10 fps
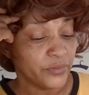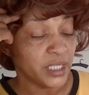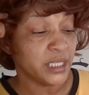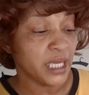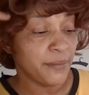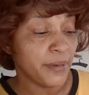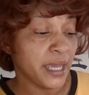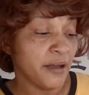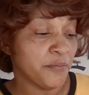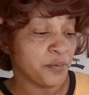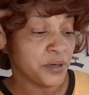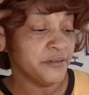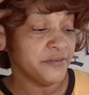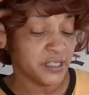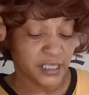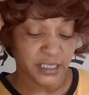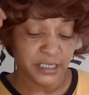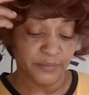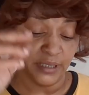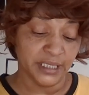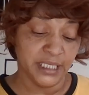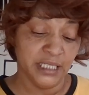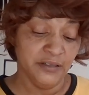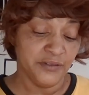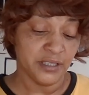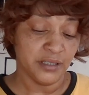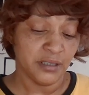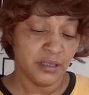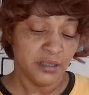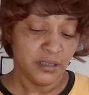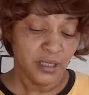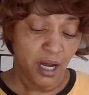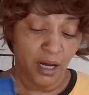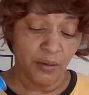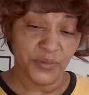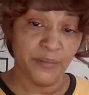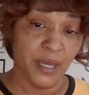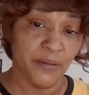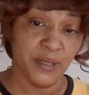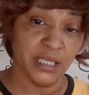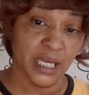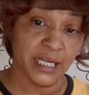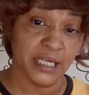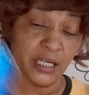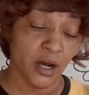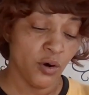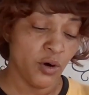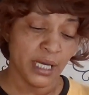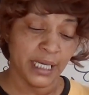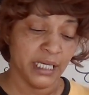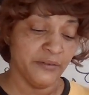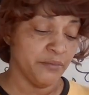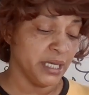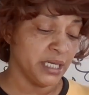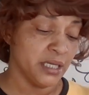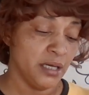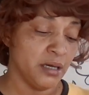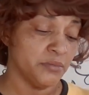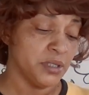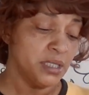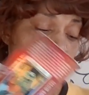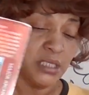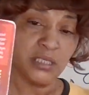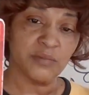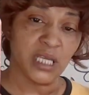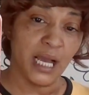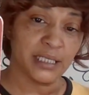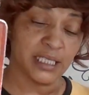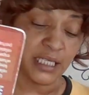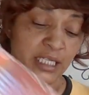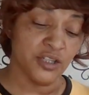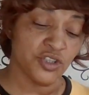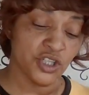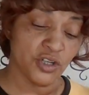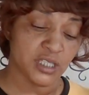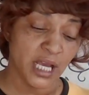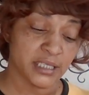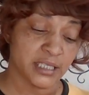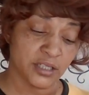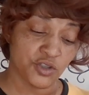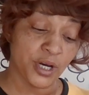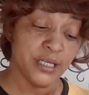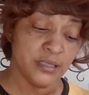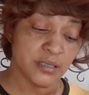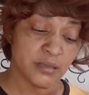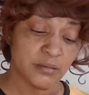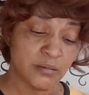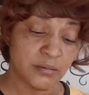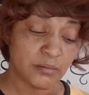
than they may have previously believed um, they may be letting go. I can't even make it up. Some toxic energy or toxic traits.